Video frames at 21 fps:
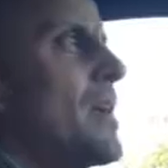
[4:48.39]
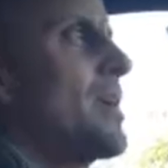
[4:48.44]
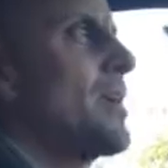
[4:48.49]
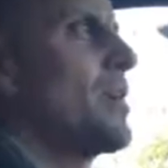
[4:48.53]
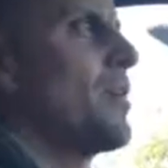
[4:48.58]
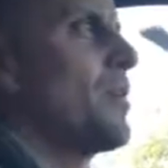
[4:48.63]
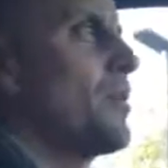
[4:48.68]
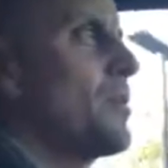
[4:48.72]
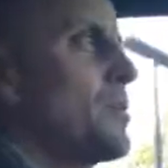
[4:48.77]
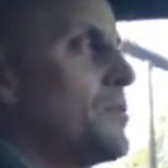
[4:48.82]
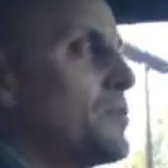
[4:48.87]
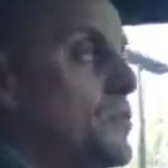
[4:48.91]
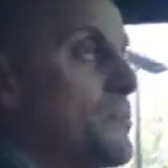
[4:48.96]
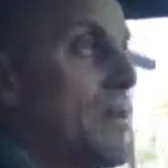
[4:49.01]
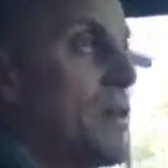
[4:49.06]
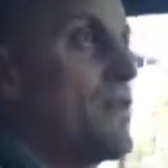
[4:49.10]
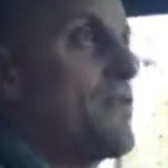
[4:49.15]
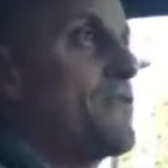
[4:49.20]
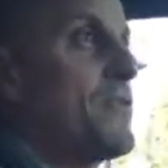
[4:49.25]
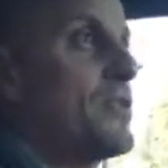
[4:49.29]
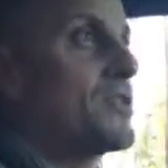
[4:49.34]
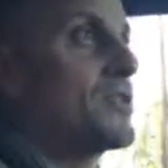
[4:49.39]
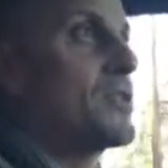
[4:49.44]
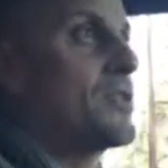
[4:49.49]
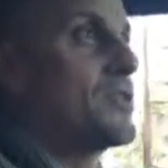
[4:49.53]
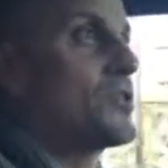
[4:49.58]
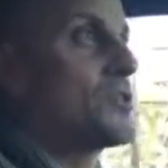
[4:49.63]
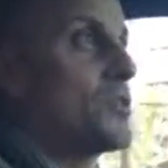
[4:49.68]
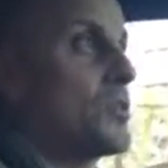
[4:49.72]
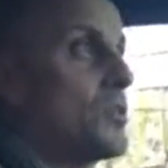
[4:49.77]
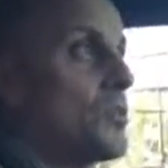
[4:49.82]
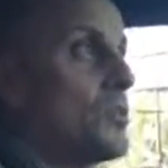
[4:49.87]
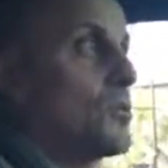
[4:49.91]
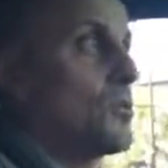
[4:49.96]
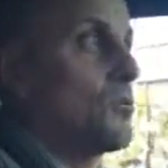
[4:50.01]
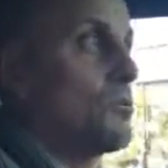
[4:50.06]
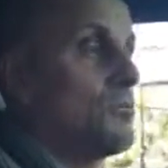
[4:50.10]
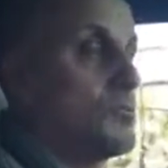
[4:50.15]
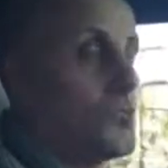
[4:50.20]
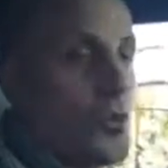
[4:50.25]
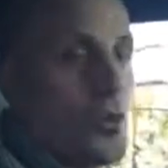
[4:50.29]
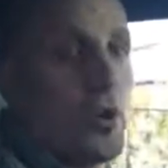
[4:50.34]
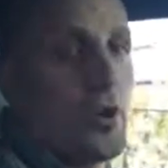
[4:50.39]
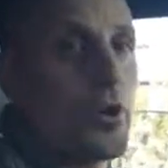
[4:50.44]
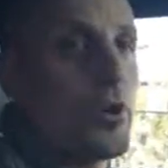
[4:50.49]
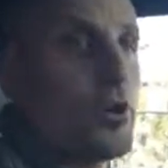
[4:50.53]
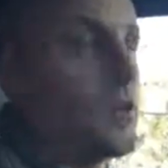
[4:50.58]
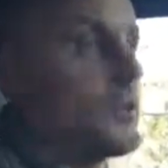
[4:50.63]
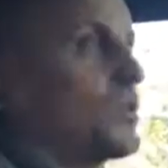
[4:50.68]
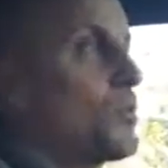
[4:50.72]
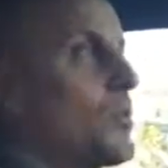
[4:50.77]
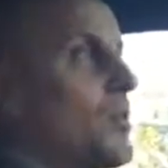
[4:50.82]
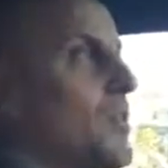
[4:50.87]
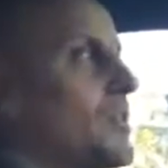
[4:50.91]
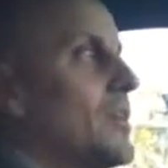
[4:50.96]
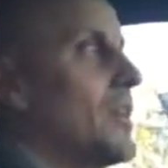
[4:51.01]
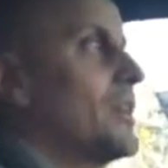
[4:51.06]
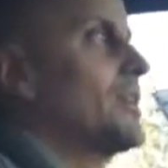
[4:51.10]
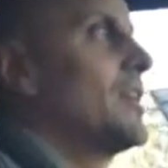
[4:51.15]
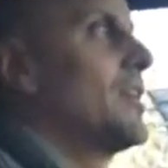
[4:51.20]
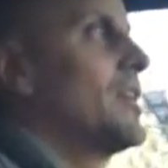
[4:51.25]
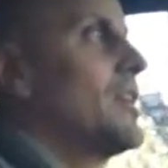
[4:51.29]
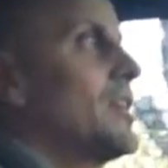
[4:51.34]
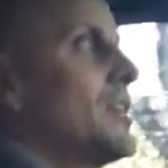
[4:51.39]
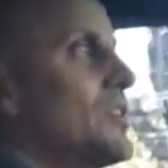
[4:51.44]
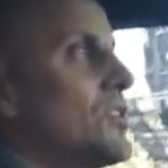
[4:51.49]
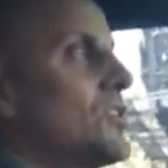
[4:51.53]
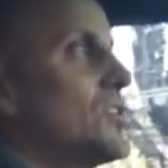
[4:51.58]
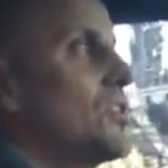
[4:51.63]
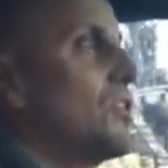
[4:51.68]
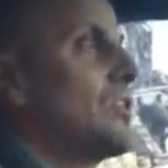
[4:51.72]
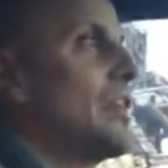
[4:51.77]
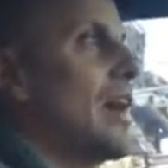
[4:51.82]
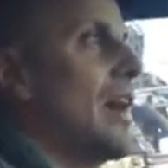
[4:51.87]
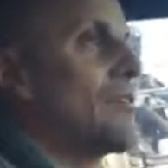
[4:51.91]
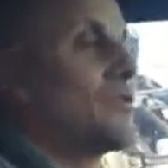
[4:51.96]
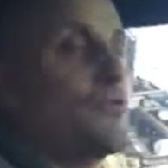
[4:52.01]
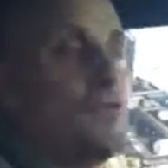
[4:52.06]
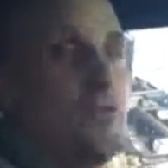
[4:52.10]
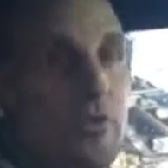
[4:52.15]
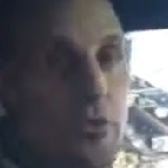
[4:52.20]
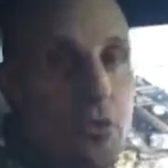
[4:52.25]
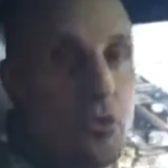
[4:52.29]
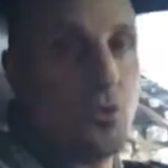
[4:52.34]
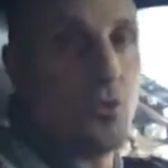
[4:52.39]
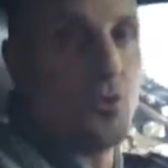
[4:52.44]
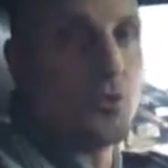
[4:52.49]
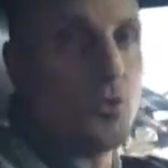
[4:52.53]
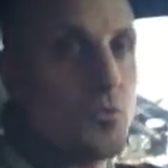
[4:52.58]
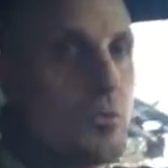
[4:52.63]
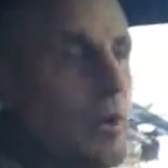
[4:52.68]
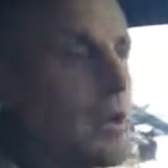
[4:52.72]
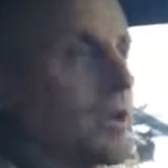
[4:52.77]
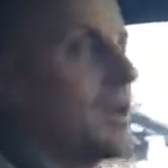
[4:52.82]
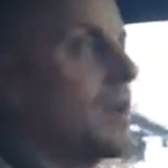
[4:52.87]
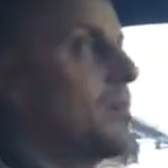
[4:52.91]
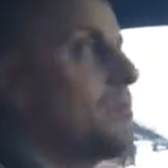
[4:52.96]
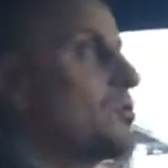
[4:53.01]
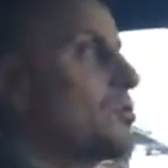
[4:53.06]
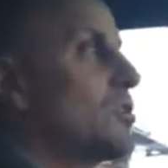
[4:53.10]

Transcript: it was a benefit to her in the way that she didn't have to feel used by him.